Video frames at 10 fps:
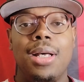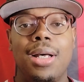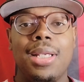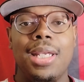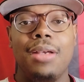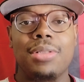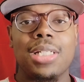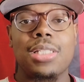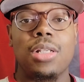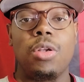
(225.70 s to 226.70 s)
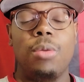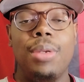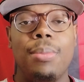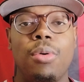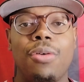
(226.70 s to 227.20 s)
uh, gives us a little
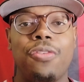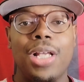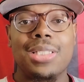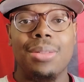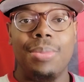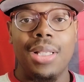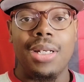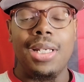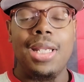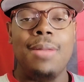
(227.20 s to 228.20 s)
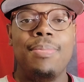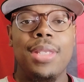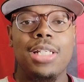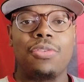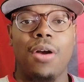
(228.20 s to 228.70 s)
bit more flexibility
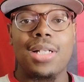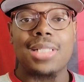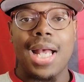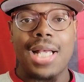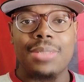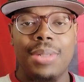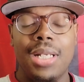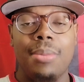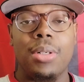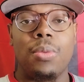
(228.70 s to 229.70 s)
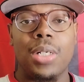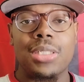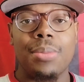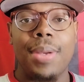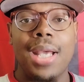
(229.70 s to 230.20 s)
as far as guys being able to
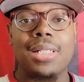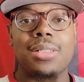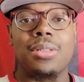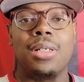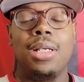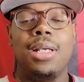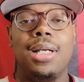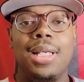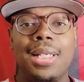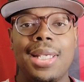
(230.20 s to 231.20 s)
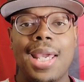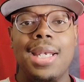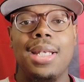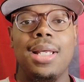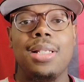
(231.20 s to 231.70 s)
rush the passer uh, in
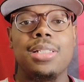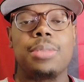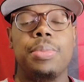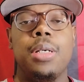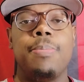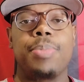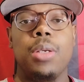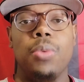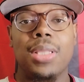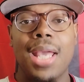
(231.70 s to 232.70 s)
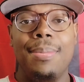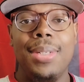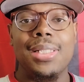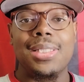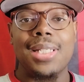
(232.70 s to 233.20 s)
Kaden Elliss. But with that
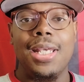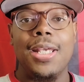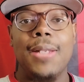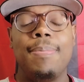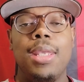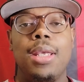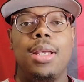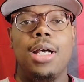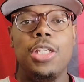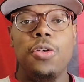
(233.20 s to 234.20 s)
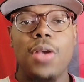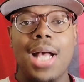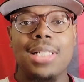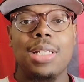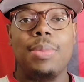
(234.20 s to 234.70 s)
being said, uh, you
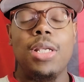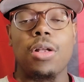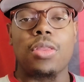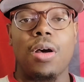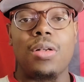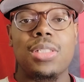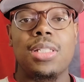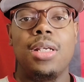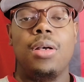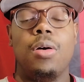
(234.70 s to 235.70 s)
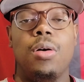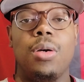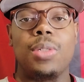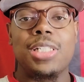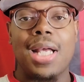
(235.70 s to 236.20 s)
guys give me your thoughts
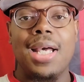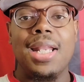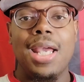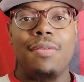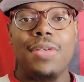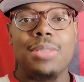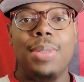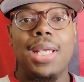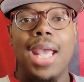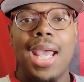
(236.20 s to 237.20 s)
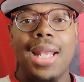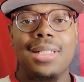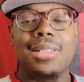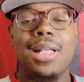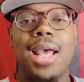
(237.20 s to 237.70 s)
on Rashaan Evans being
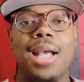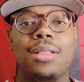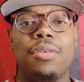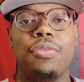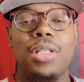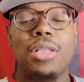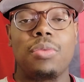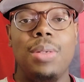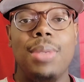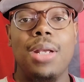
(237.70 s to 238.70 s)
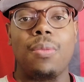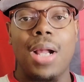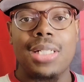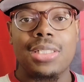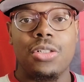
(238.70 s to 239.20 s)
added to the active 53 man
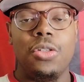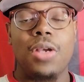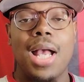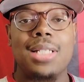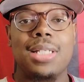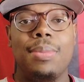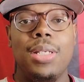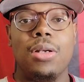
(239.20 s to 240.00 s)
roster. You guys give me